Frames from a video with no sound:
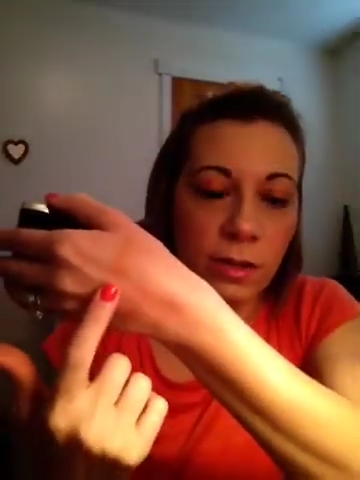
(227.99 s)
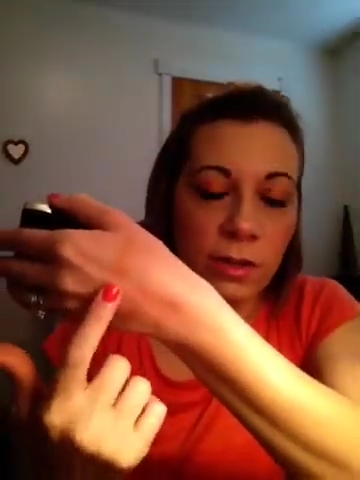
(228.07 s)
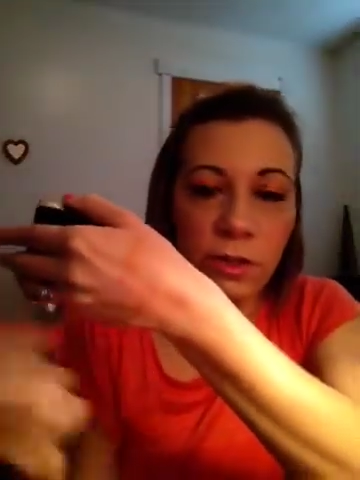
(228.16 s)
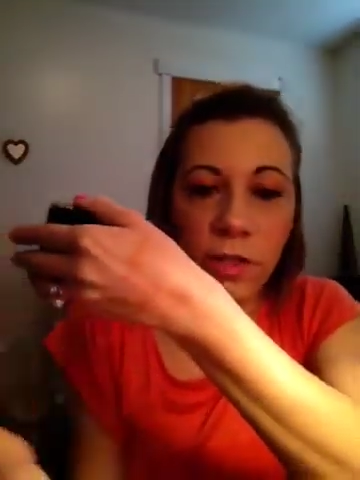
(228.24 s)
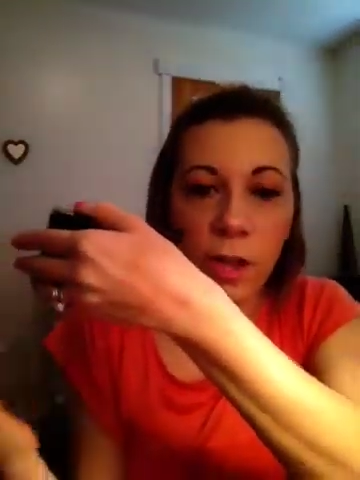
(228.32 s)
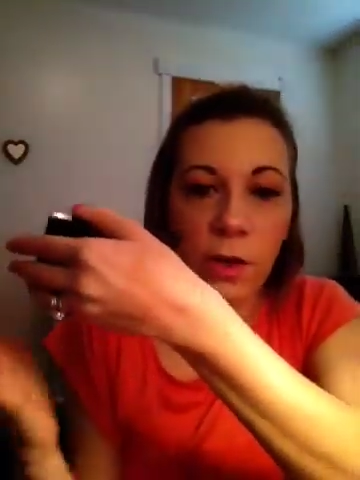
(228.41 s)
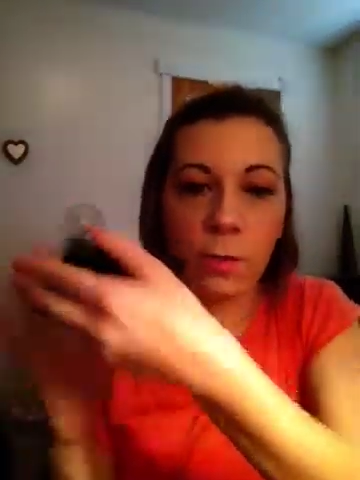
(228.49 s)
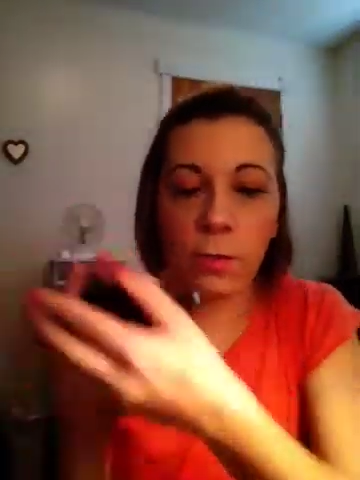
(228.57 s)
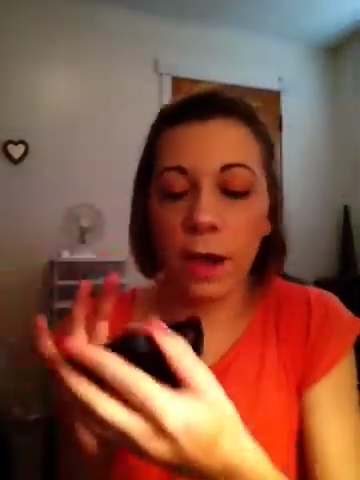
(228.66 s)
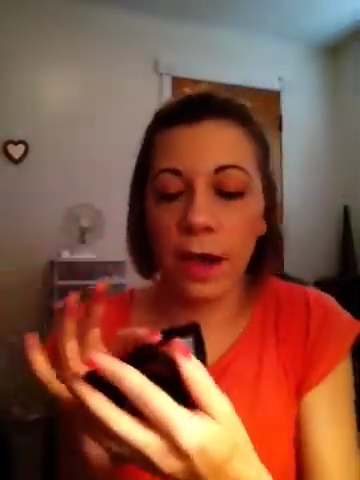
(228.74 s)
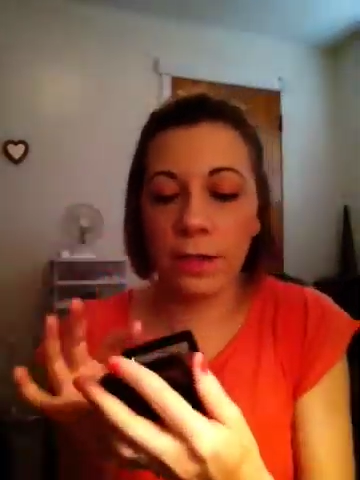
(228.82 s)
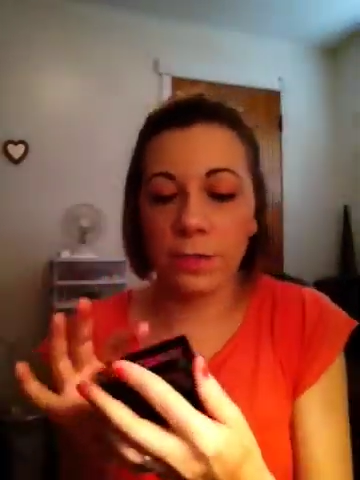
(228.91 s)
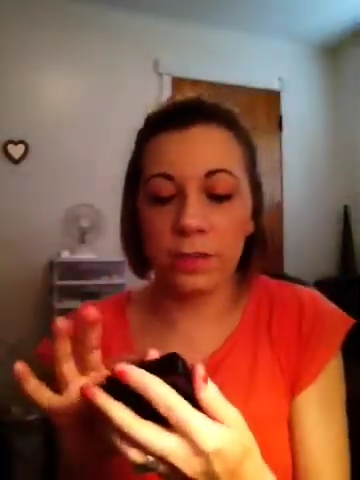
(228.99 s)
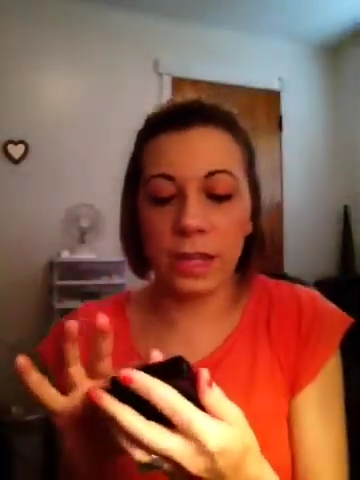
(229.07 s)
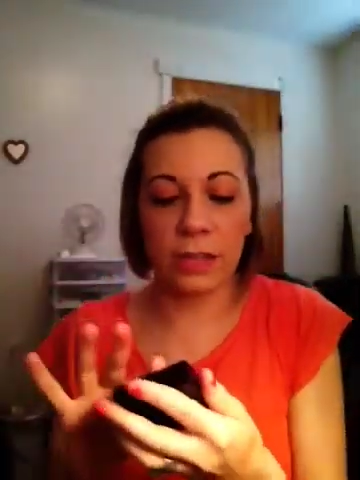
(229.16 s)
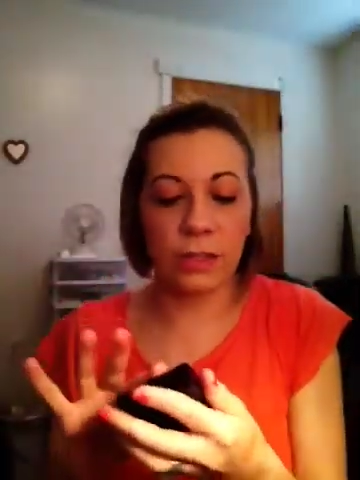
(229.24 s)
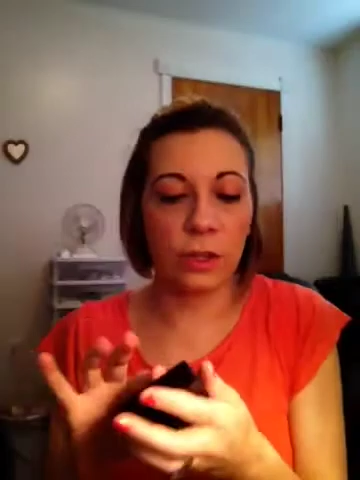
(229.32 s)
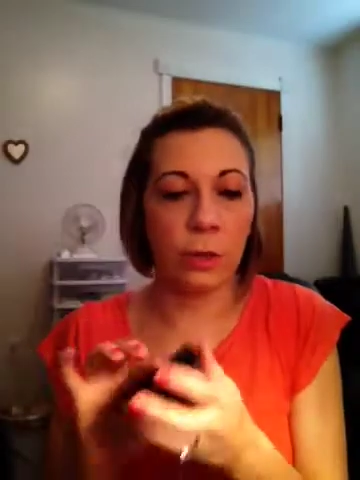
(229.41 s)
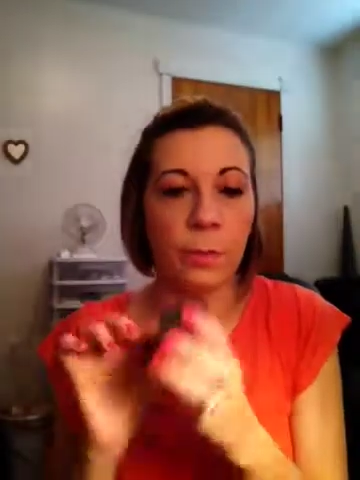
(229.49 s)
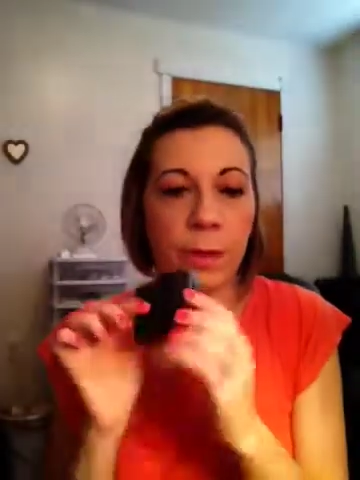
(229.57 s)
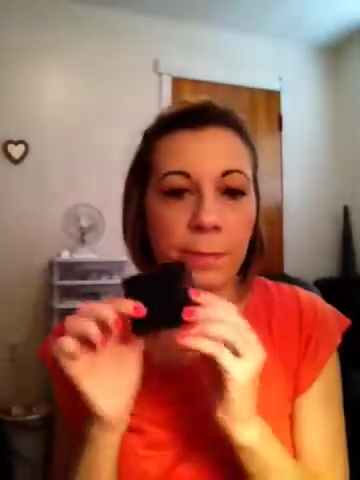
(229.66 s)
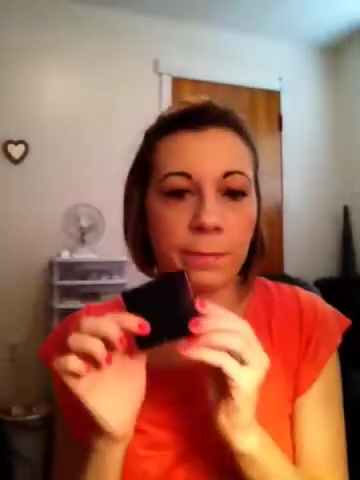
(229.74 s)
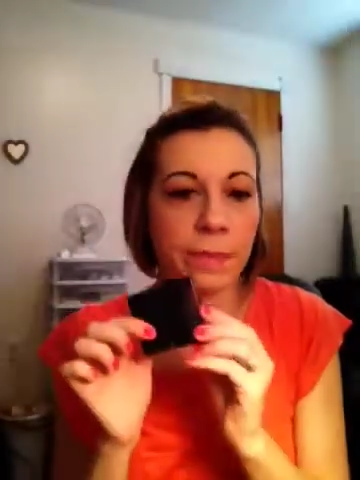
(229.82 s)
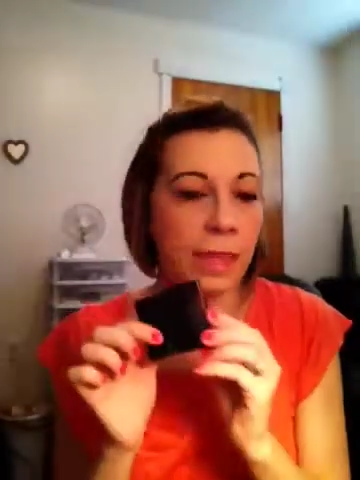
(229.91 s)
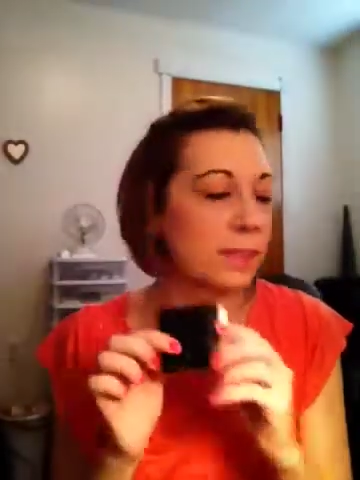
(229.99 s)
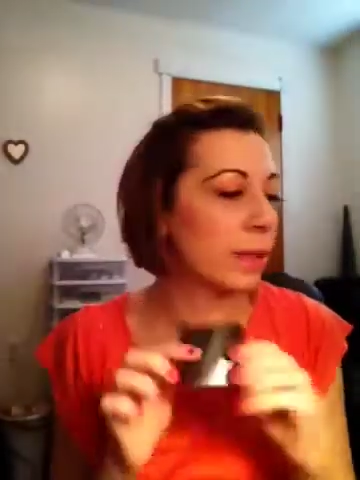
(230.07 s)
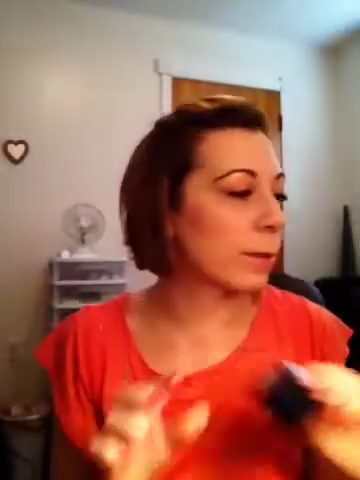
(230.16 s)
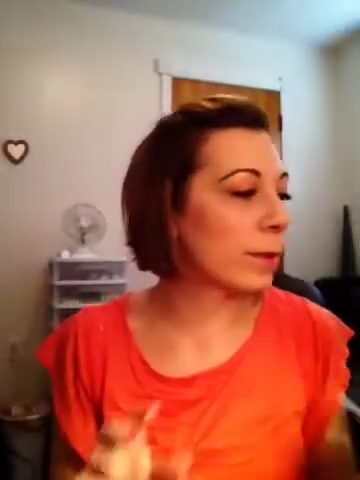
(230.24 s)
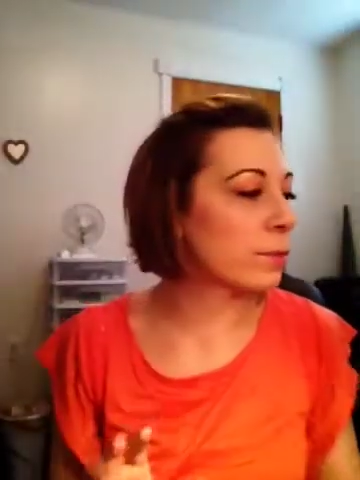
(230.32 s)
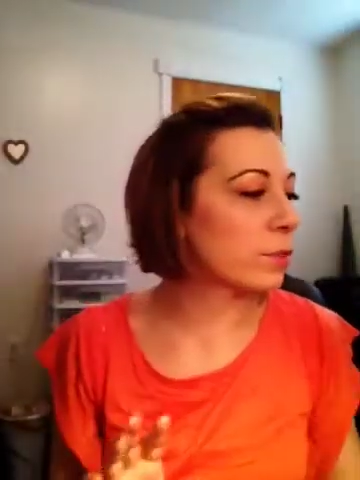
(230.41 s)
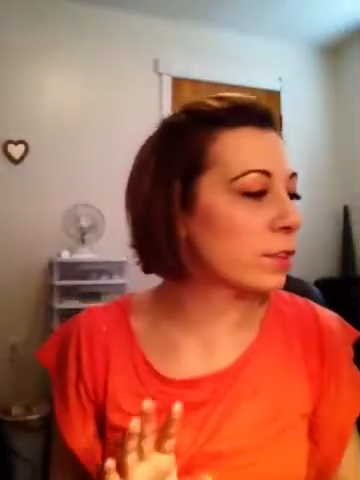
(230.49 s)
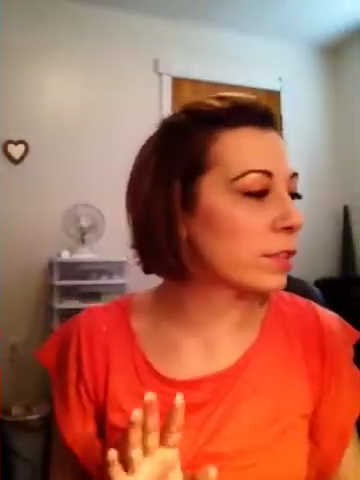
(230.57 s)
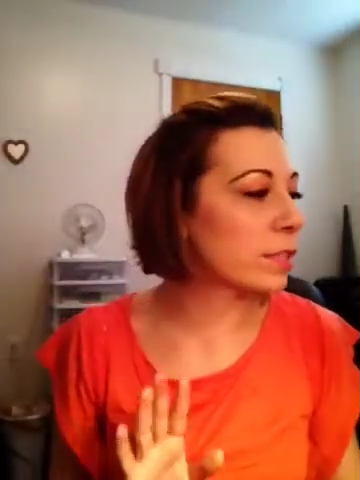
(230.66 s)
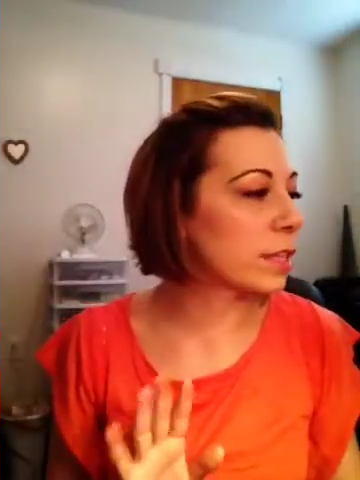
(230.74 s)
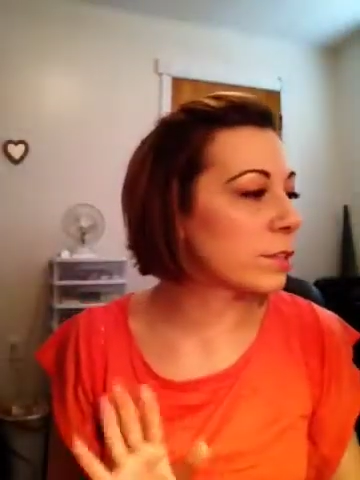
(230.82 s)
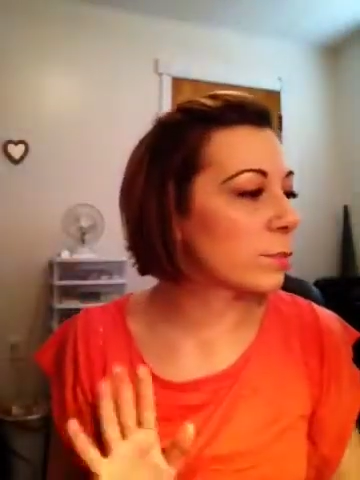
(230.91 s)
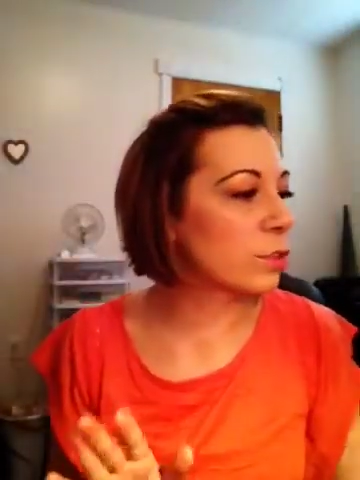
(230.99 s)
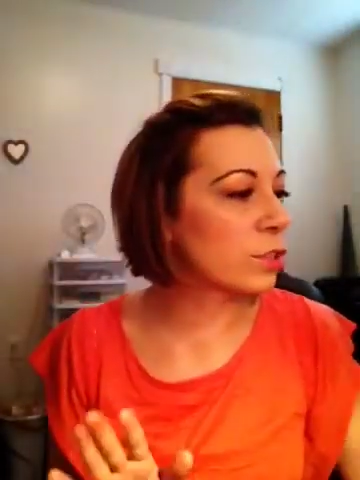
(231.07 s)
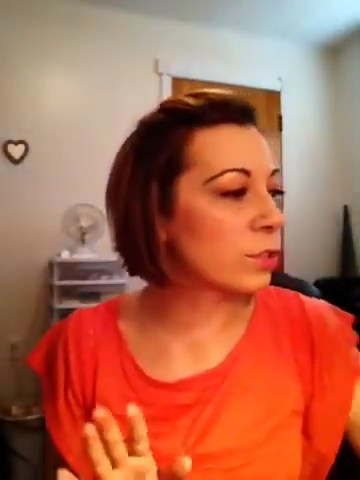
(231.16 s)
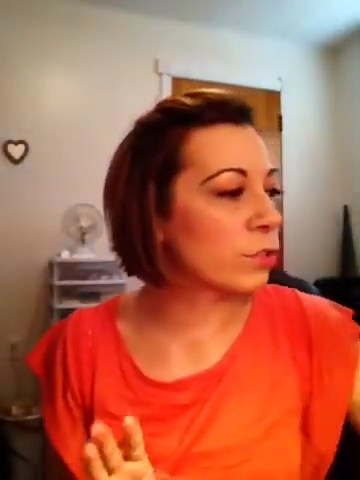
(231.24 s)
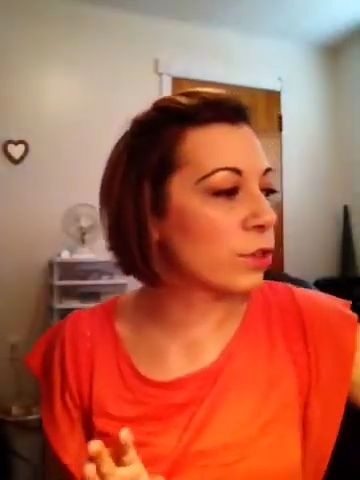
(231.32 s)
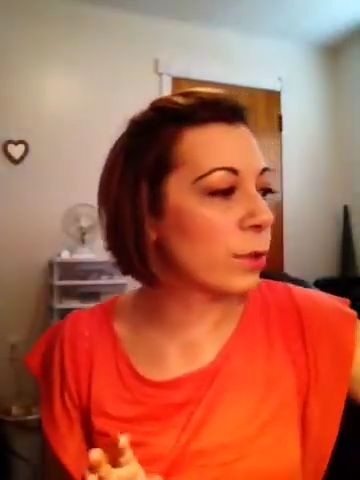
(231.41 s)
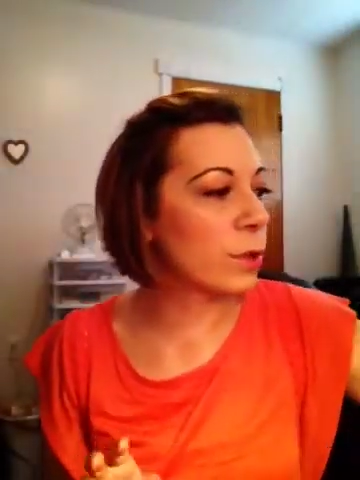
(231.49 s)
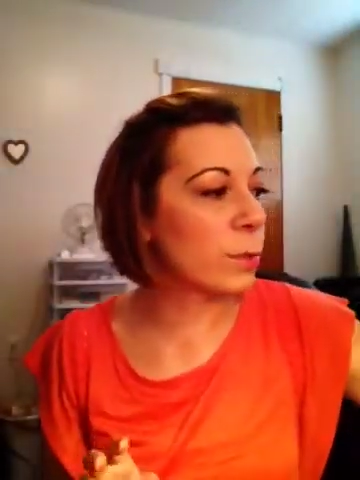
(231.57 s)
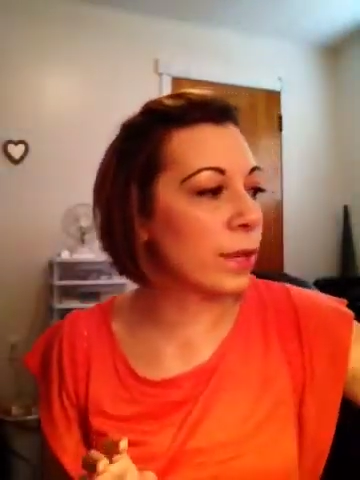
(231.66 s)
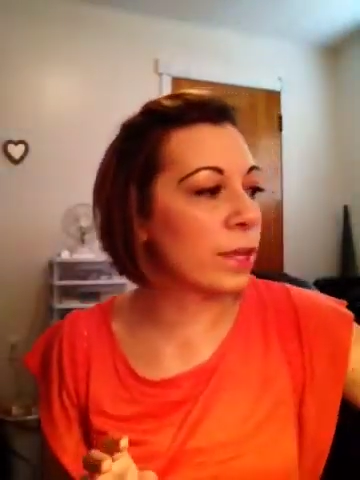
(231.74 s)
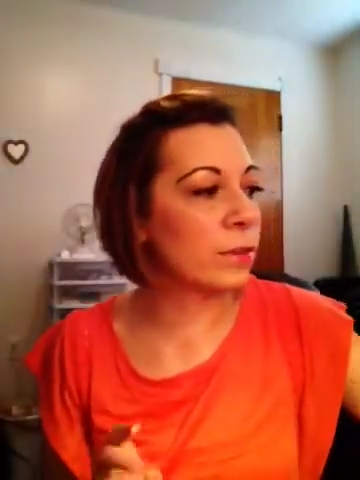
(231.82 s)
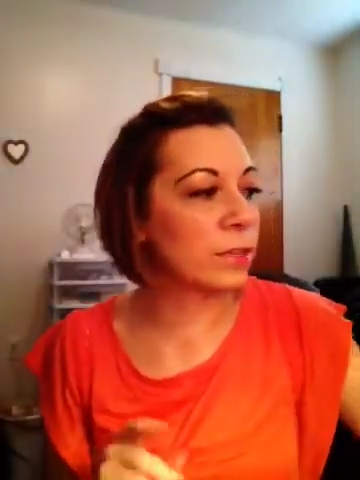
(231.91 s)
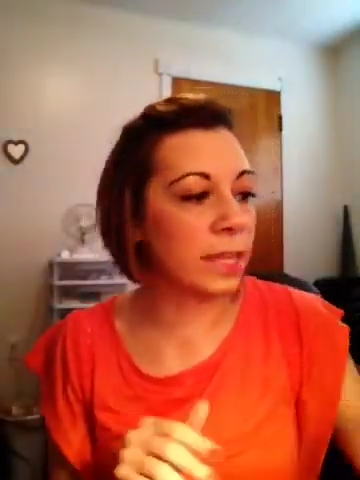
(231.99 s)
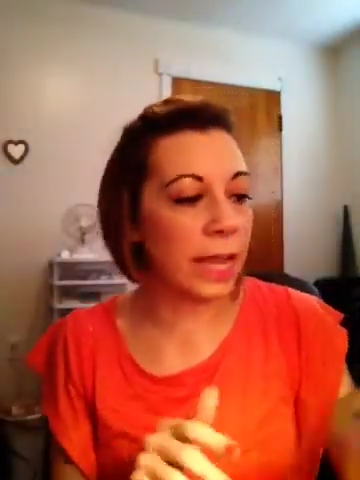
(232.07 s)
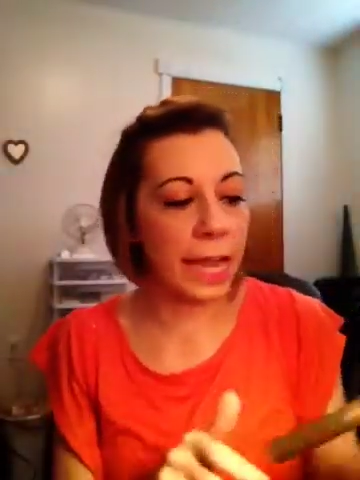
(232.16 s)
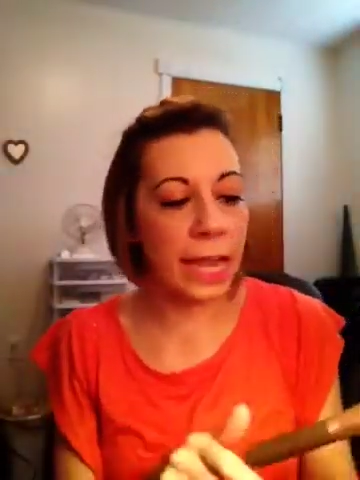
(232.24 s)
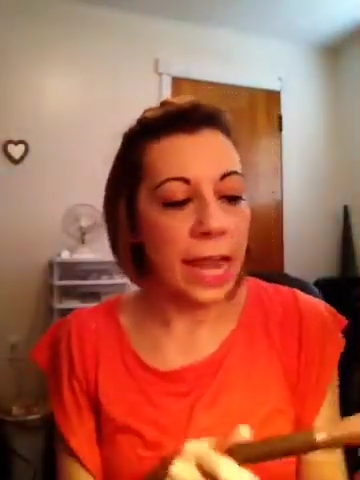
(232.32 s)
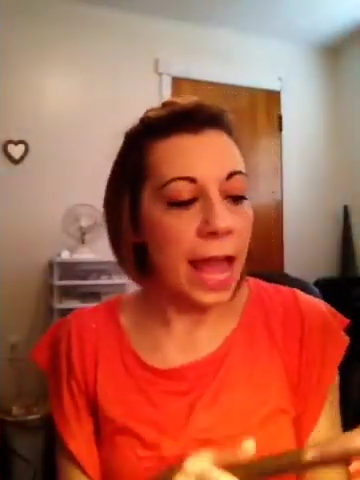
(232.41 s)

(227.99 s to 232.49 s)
So I use that too, but that's not what I was using today. So I'm just showing you what I use today.